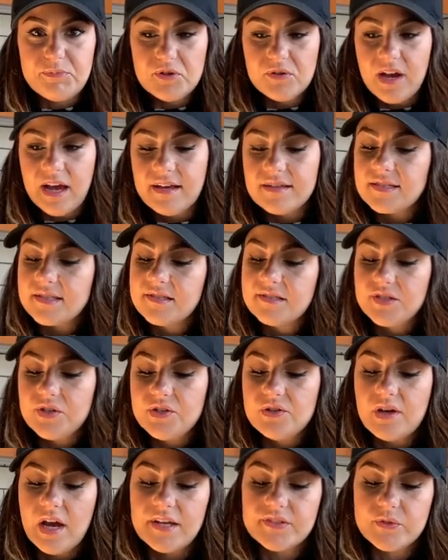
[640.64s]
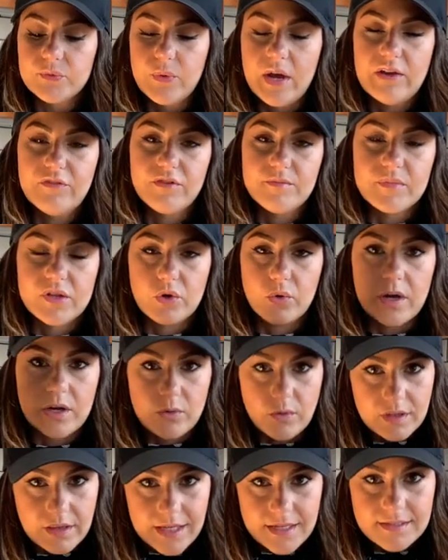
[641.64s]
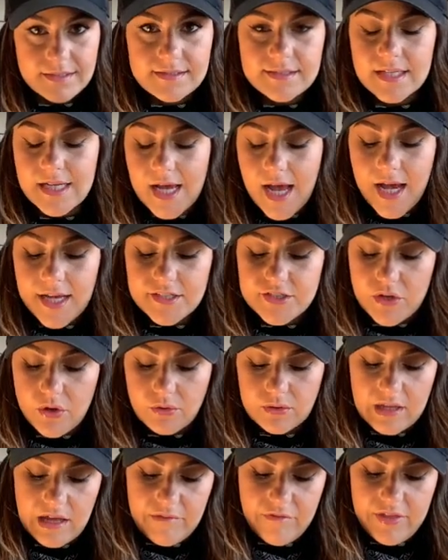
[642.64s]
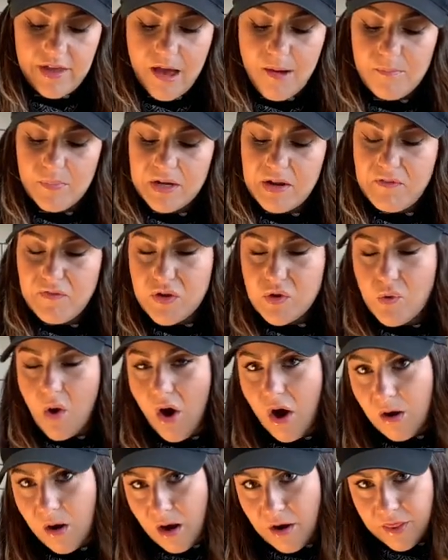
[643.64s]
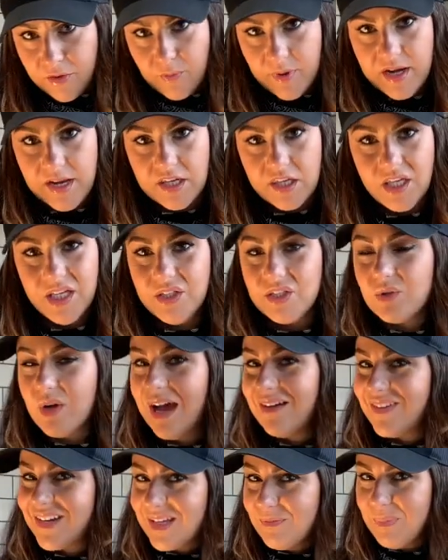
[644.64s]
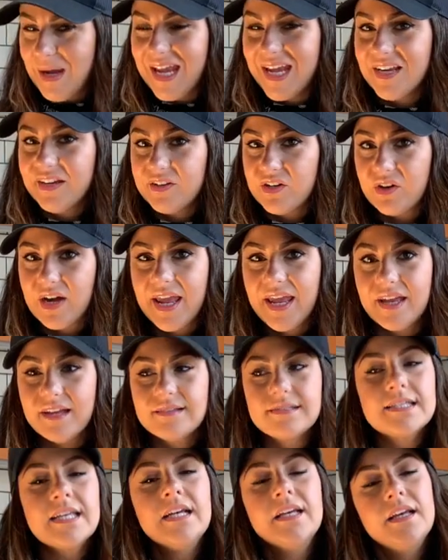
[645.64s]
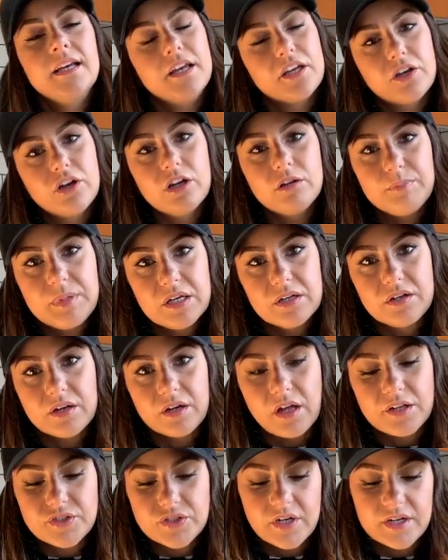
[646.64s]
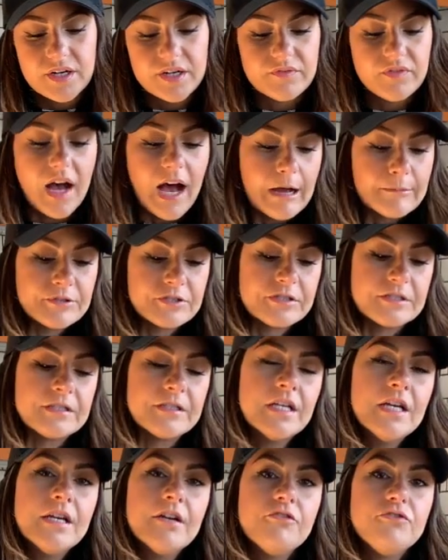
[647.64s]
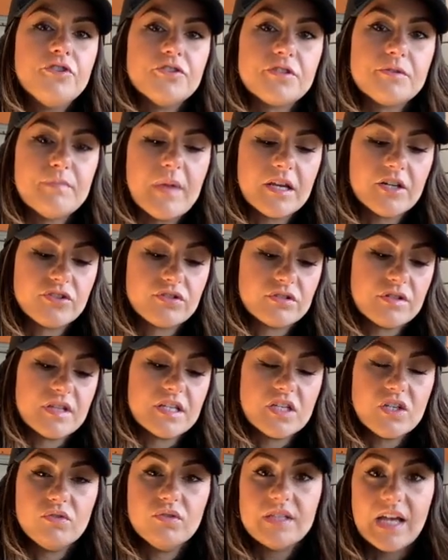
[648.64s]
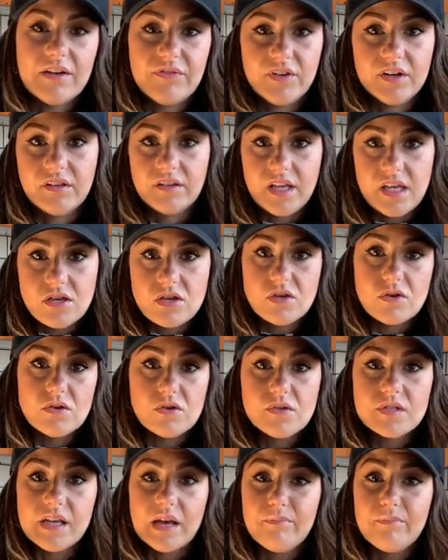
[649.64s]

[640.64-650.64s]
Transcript: you guys and steer you guys away from the quick release. I don't love them, but if you are arthritic, you do have any pain in your hands, it could be a good alternative option. Just make sure that you definitely use a